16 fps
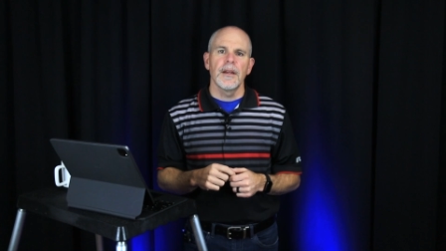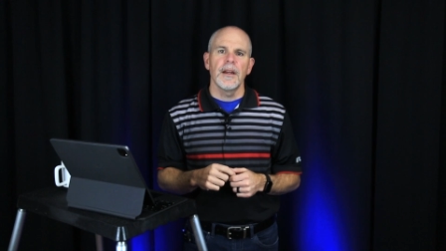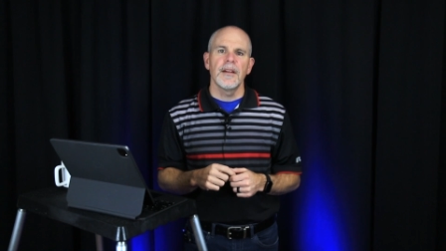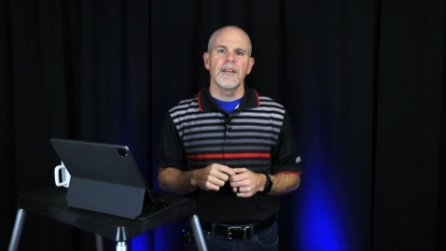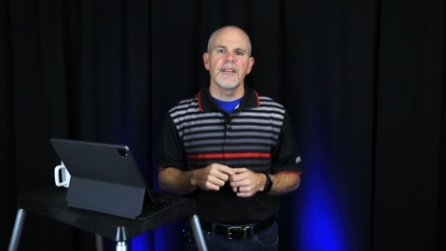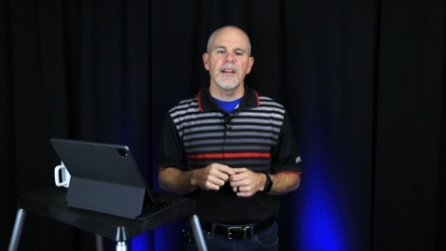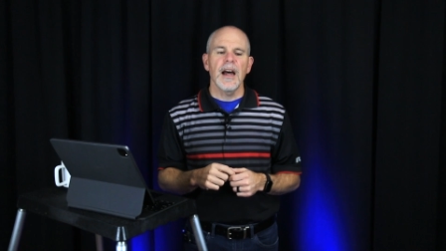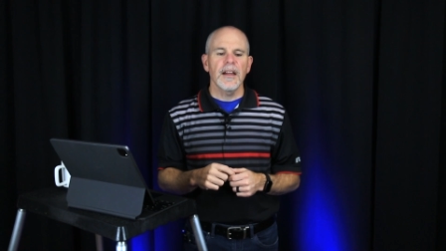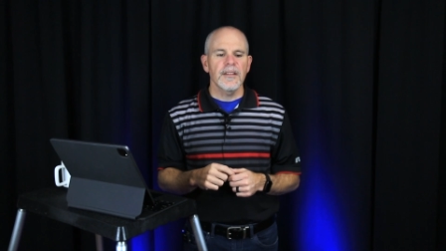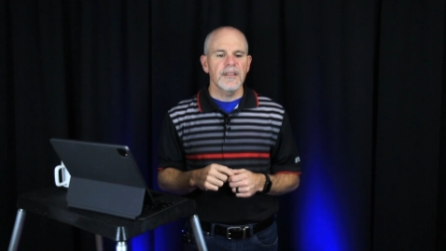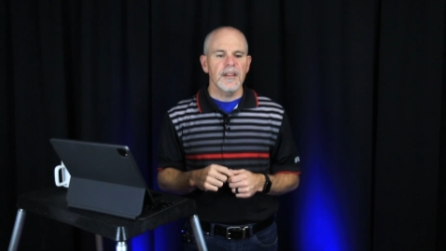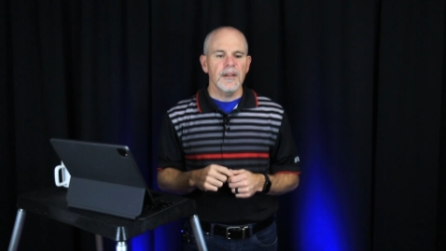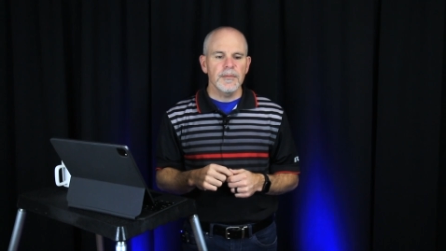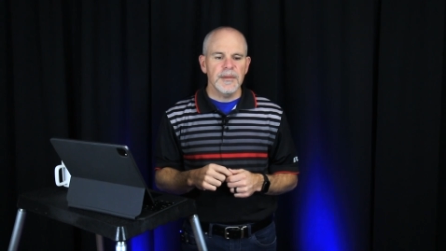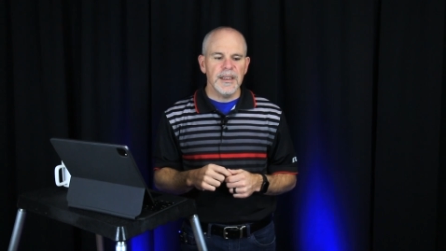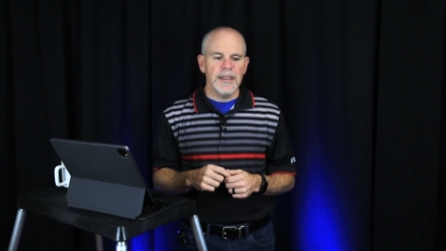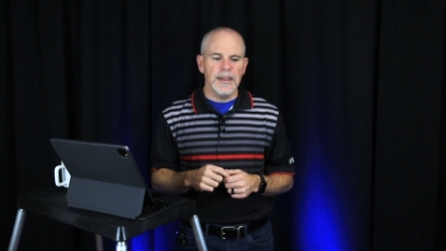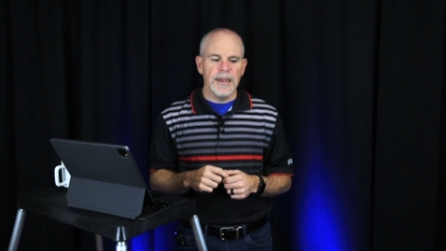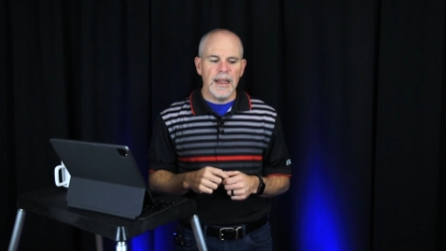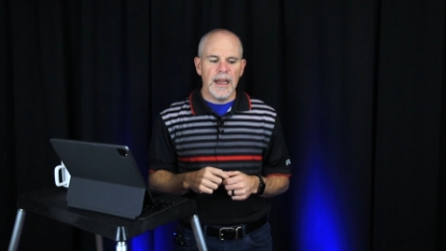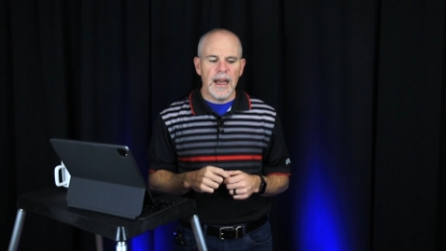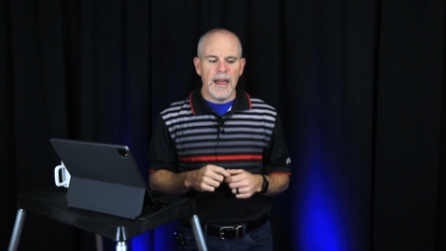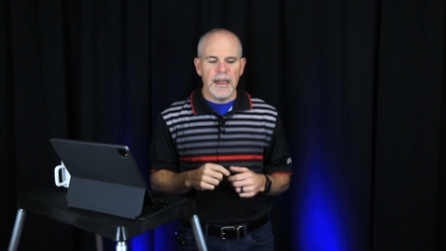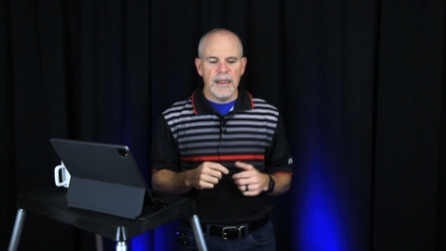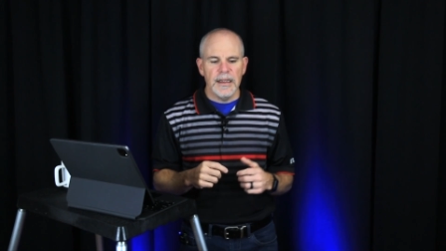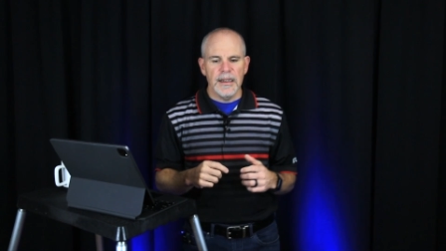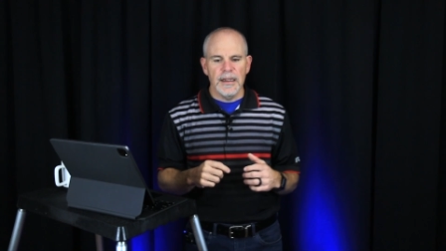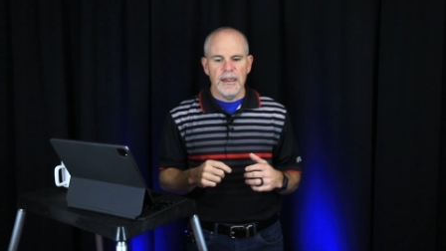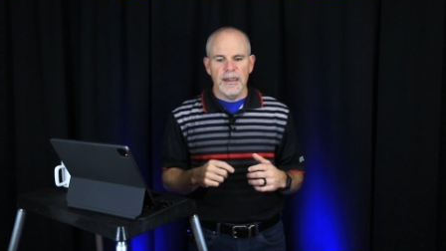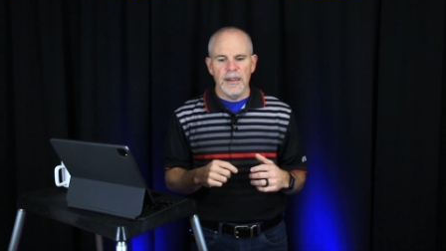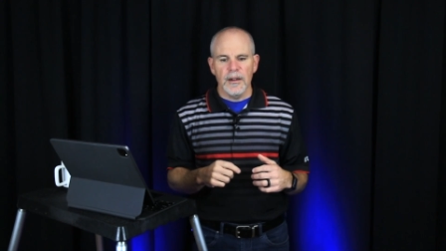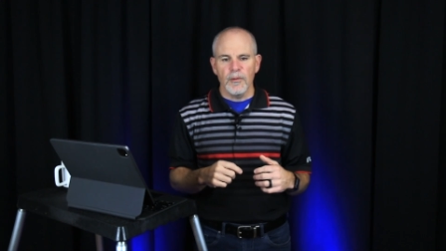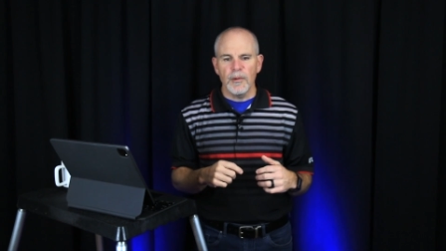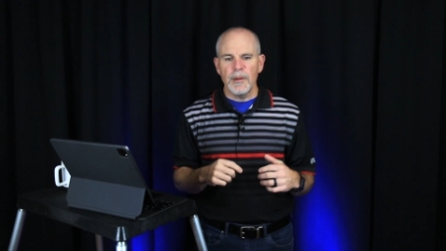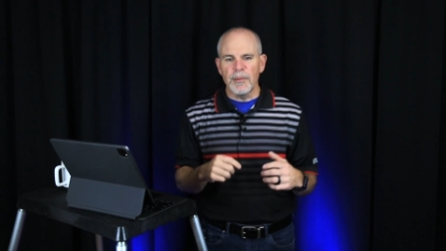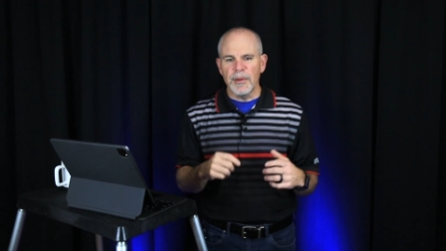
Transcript: It's not something that we